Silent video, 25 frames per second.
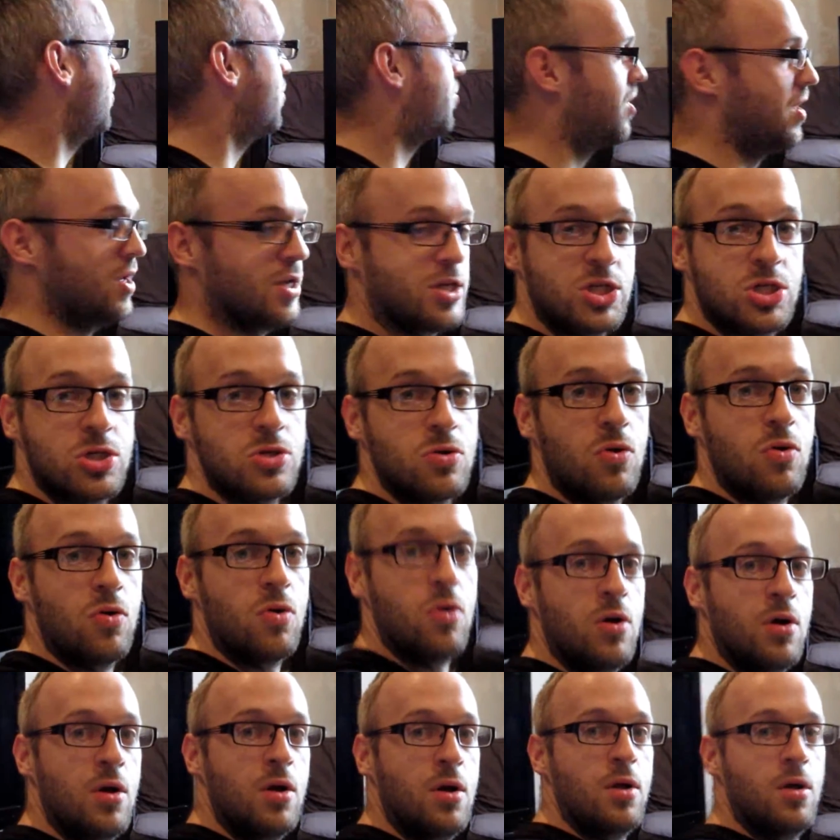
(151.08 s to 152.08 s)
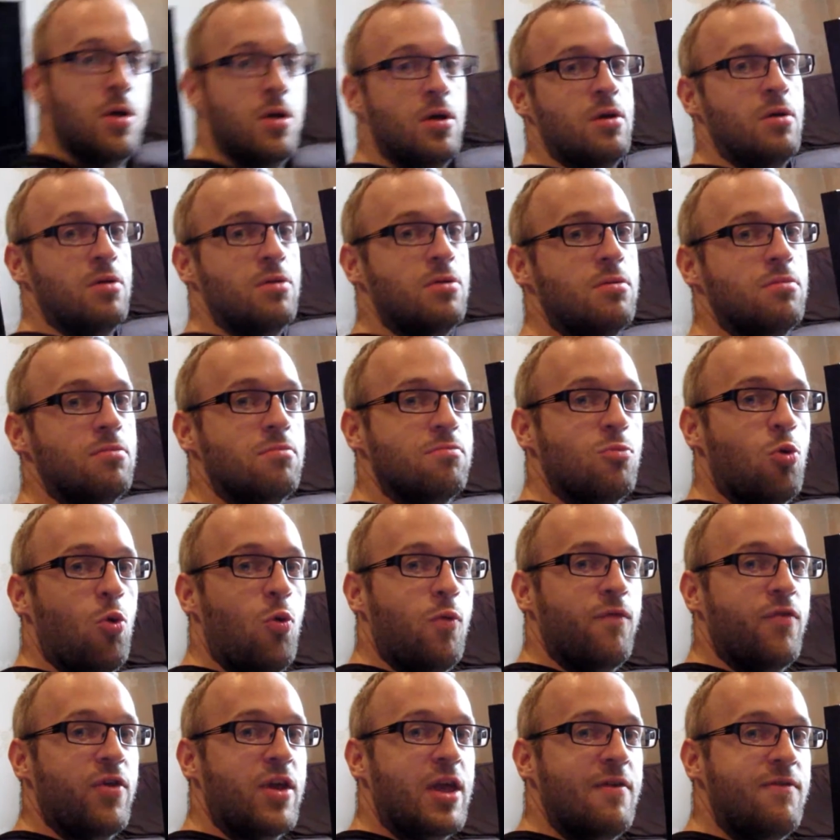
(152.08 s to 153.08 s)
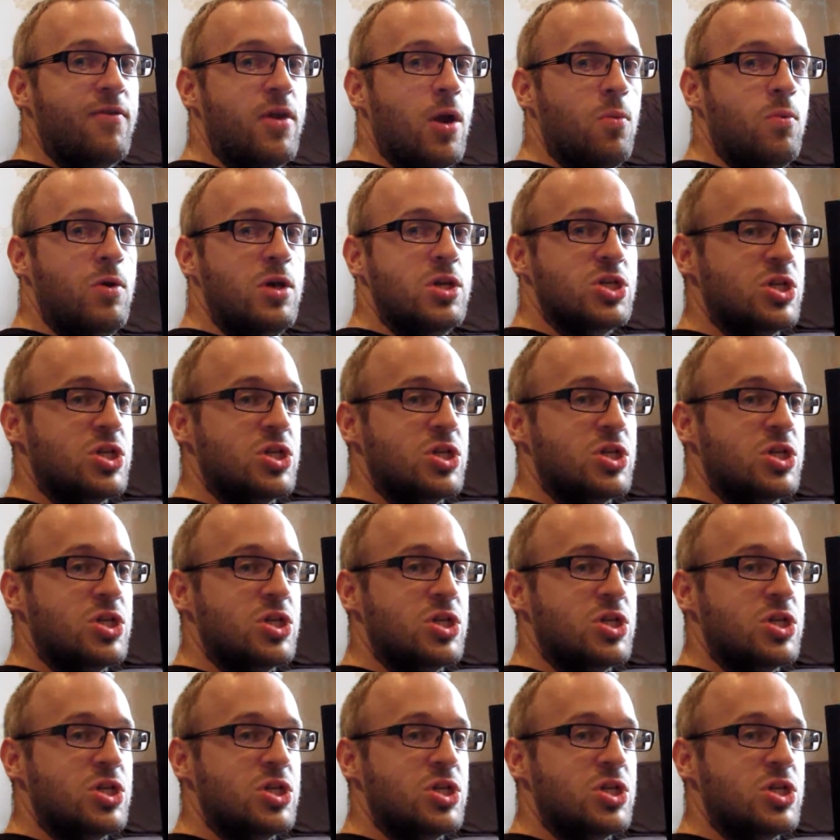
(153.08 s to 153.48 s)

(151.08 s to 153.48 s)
with it so hopefully give you a wee